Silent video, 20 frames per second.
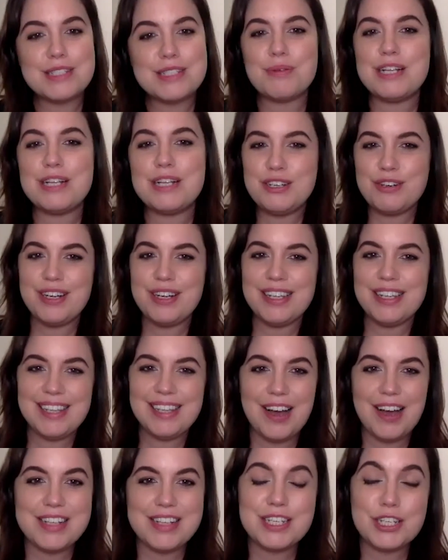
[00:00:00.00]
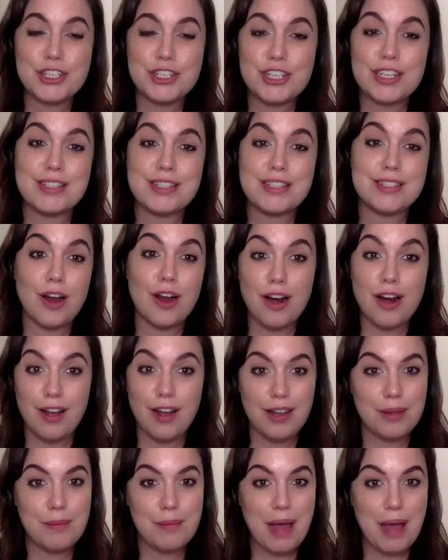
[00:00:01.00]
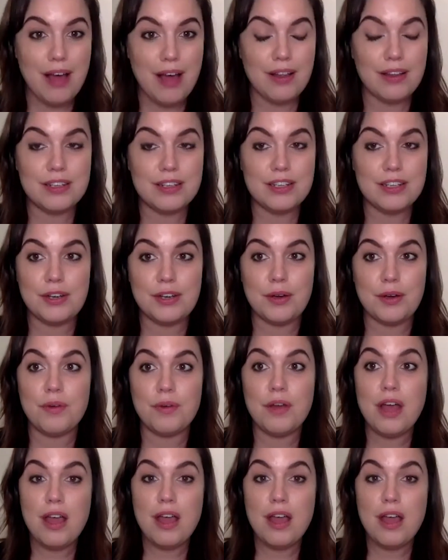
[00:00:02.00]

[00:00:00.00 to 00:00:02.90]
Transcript: which really auditions are all about, you know,